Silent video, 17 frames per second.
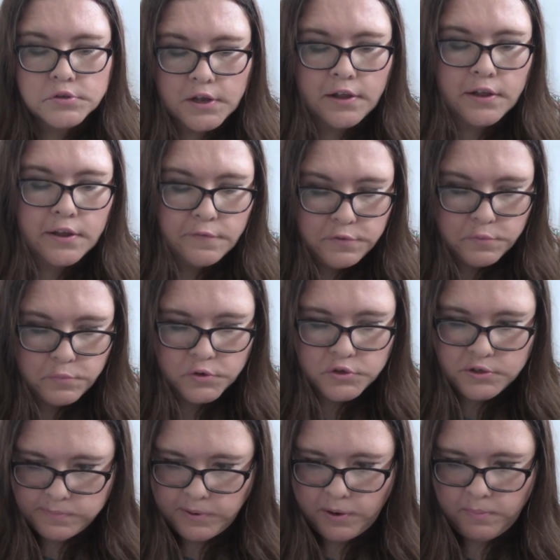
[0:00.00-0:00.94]
I'll give the
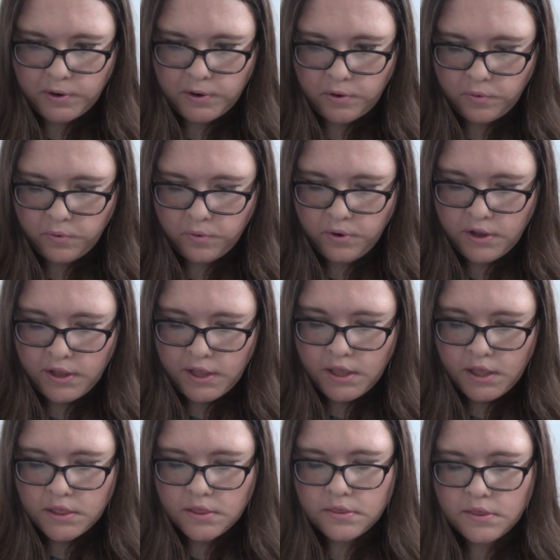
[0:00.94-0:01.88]
Wonder Balm a go.
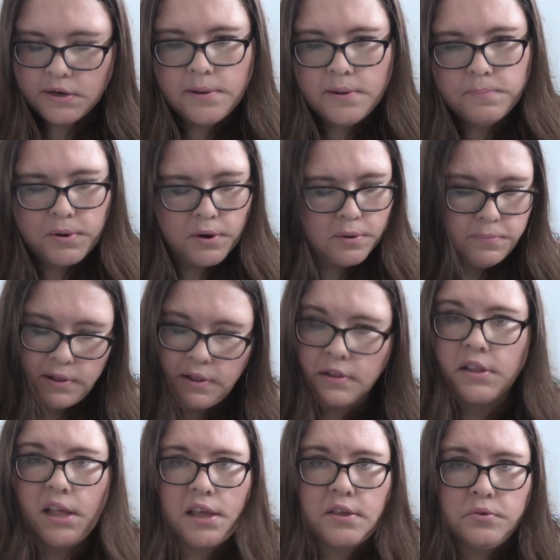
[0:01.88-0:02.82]
The lip balm
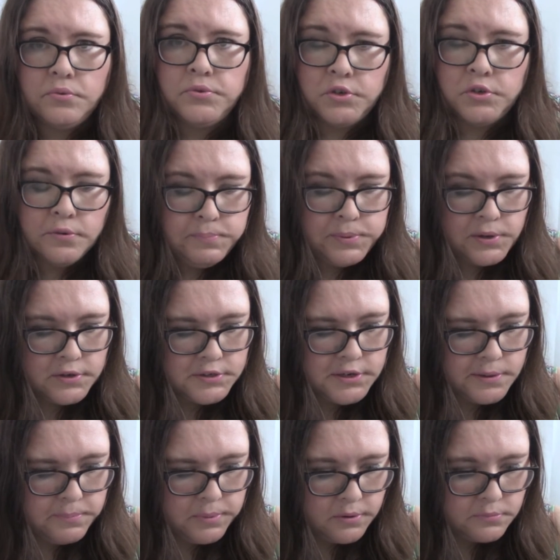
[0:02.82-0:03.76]
will get used up because
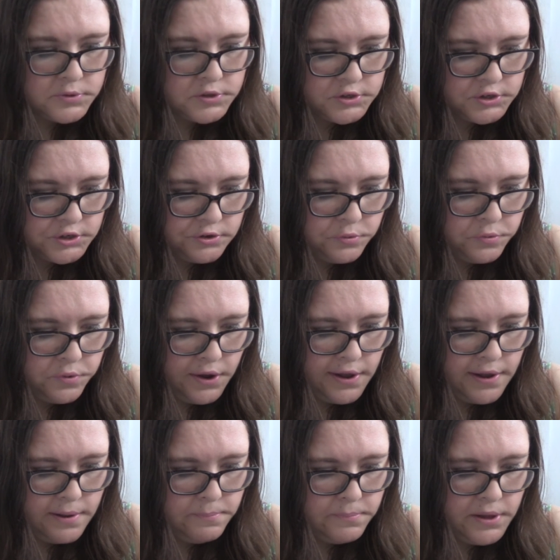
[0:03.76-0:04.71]
lip balms do.
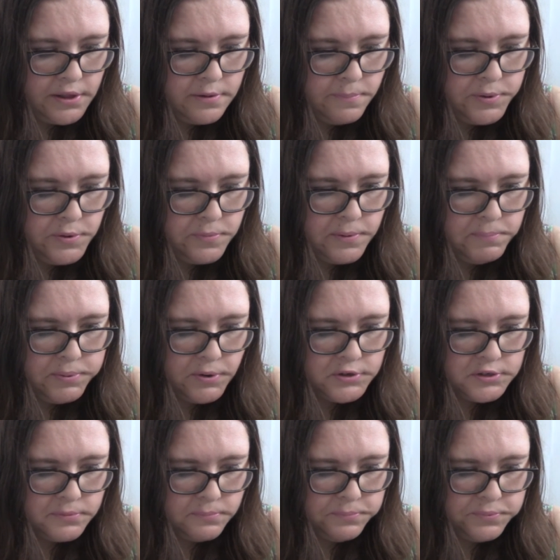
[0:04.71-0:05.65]
And the Bloom and
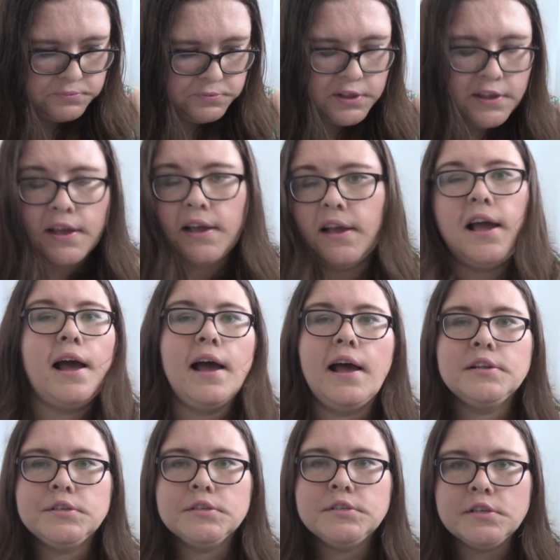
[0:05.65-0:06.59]
Blossom thing,
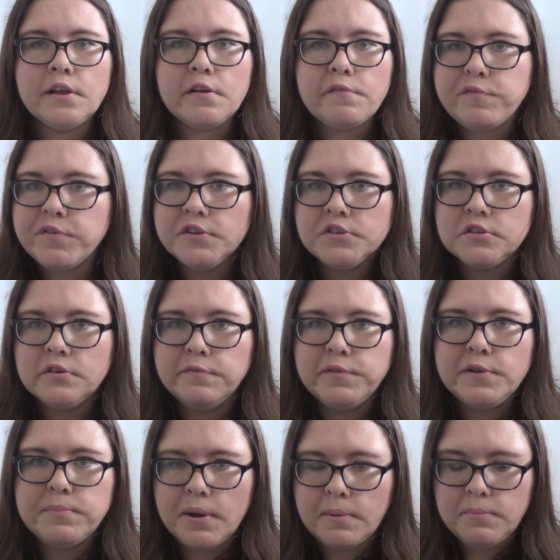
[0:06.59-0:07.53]
as I say, it feels
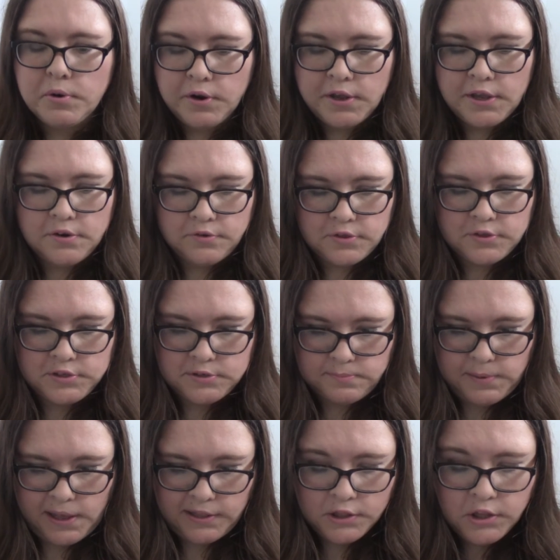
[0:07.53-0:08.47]
lovely, but I'm not keen on the
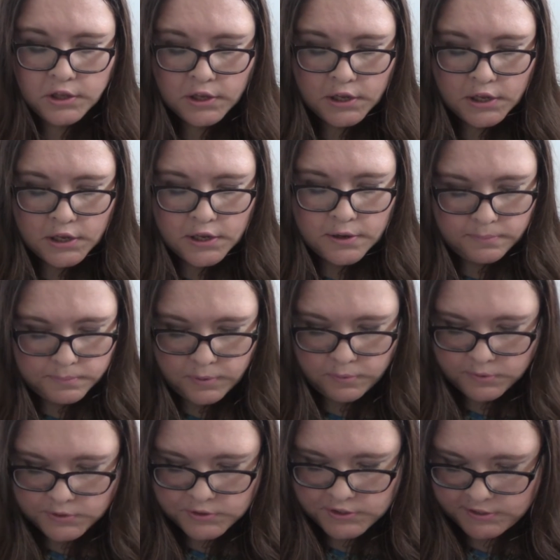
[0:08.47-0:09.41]
smell.
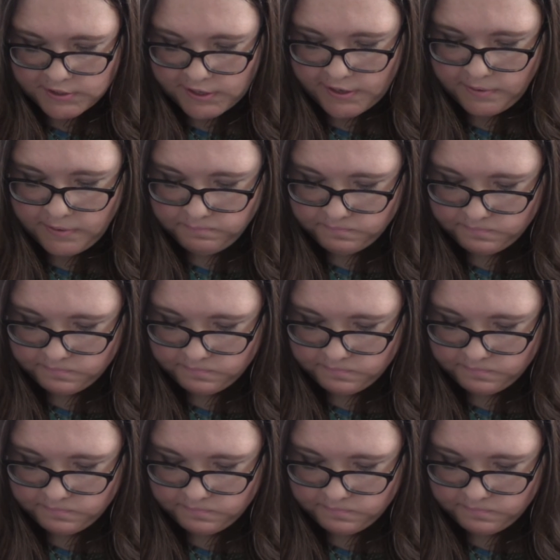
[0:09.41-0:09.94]
But we'll see.